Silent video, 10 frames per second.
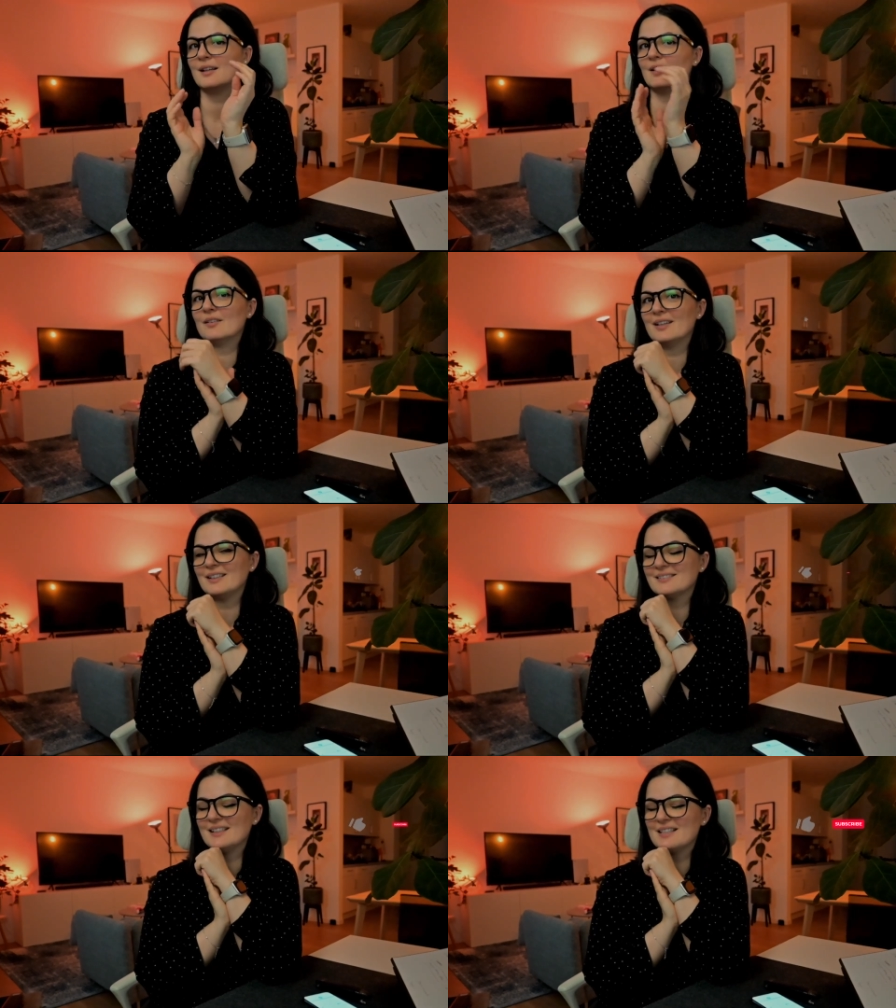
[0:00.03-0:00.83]
All
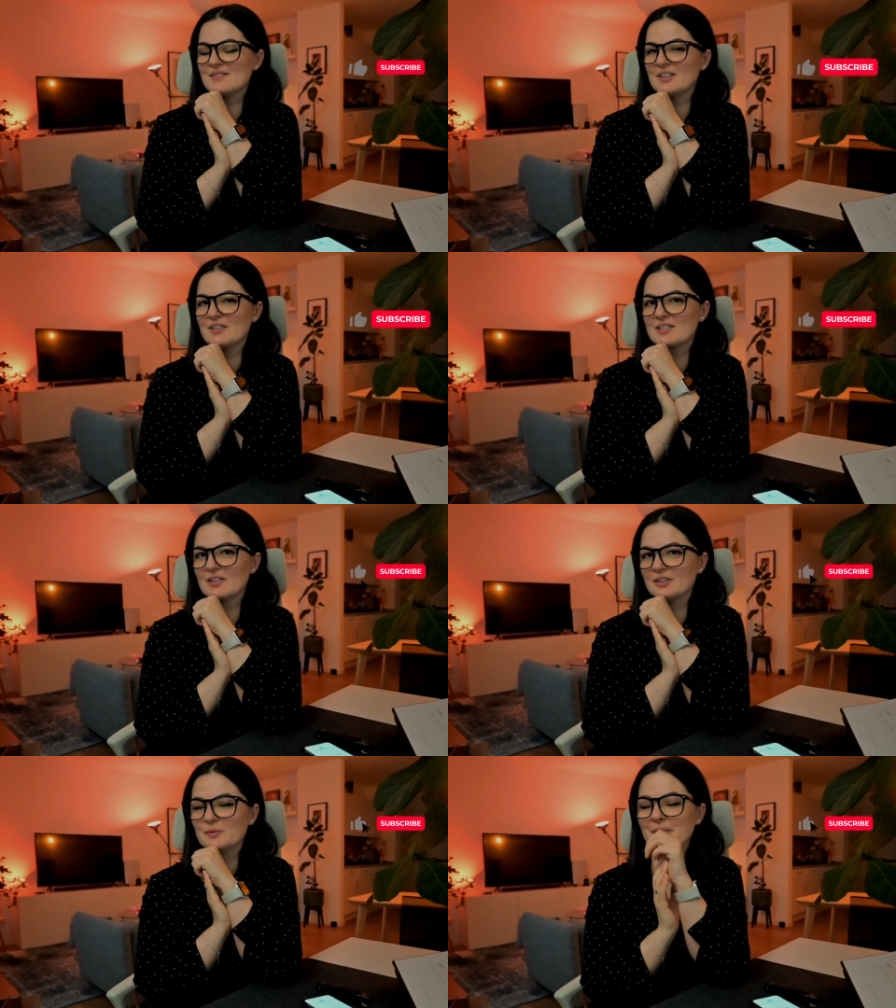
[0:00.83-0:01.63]
right, today's video is
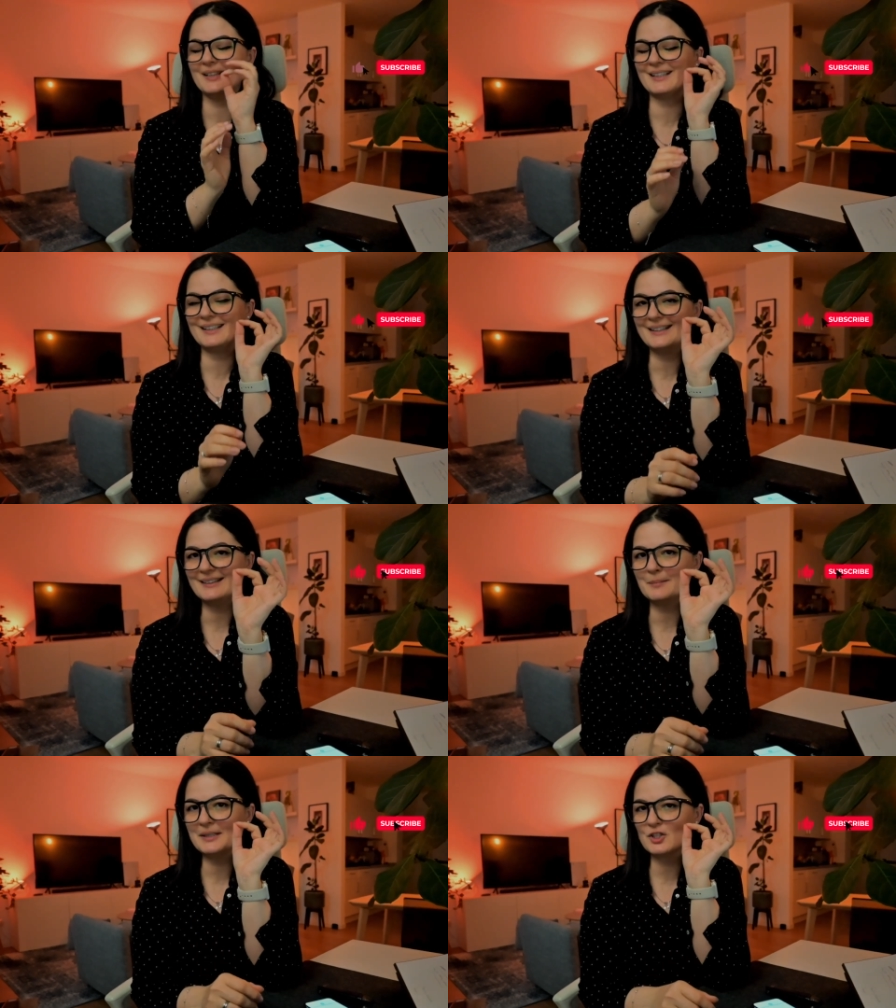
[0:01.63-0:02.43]
going to be a
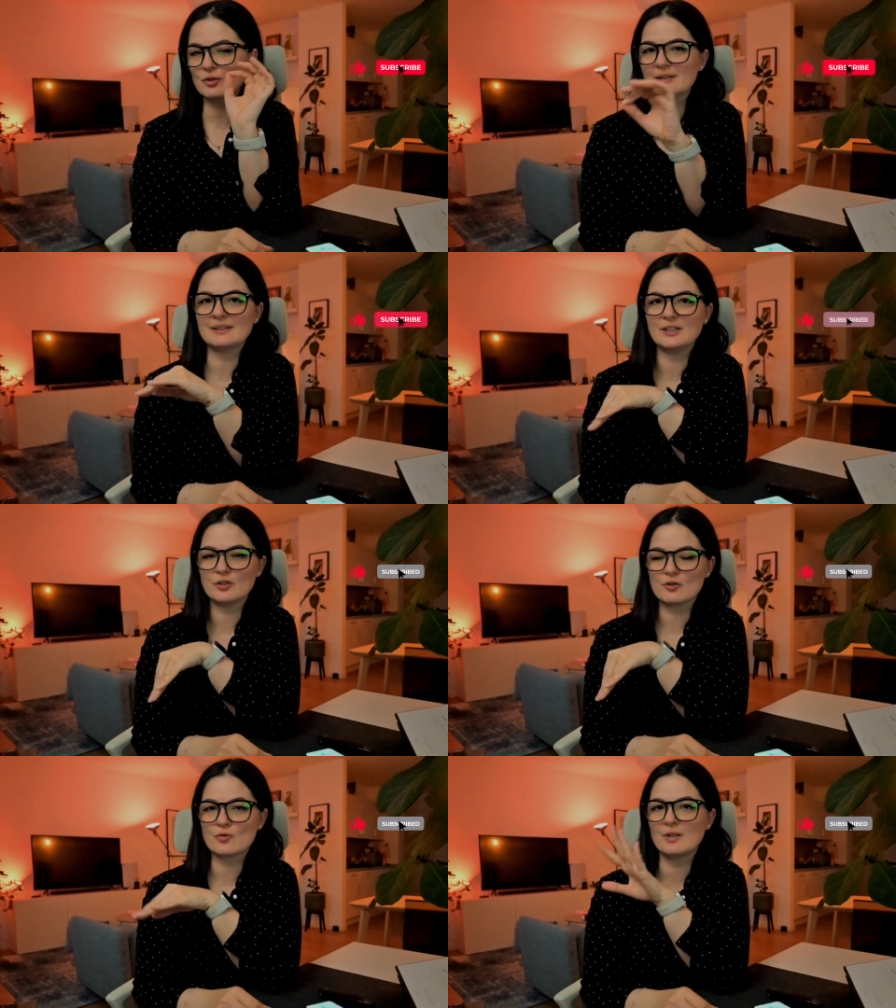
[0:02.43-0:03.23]
little bit shorter than
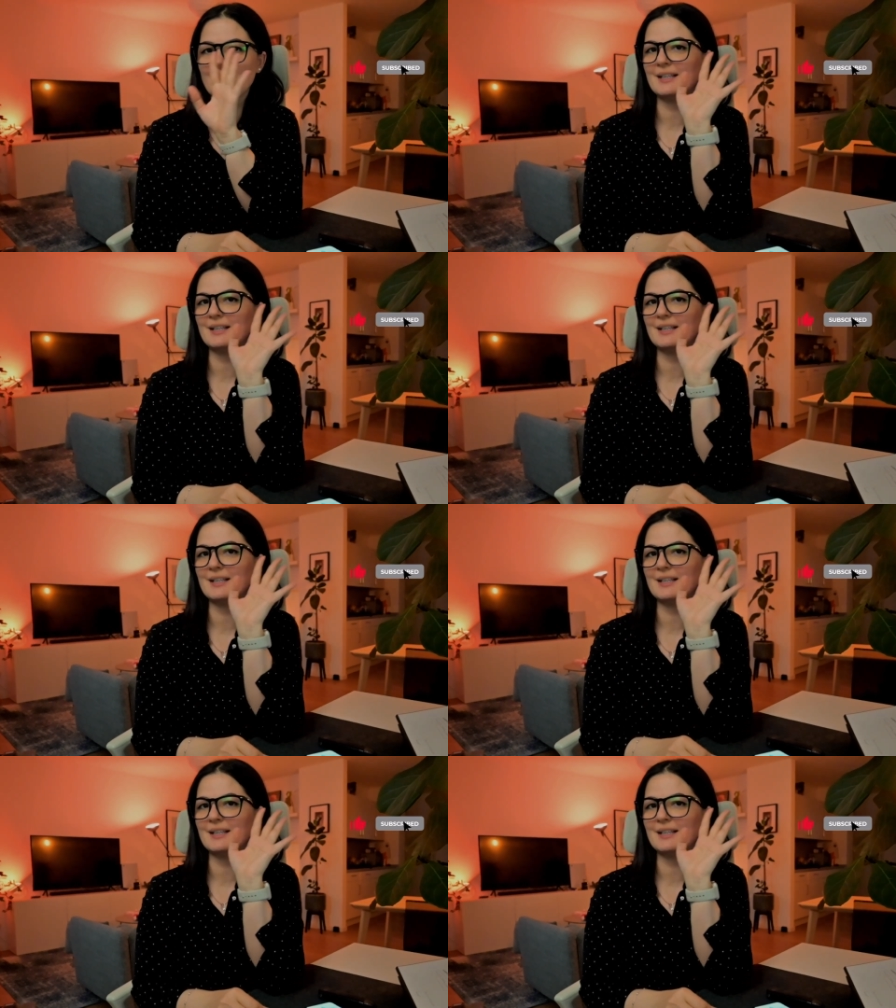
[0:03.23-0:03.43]
usual.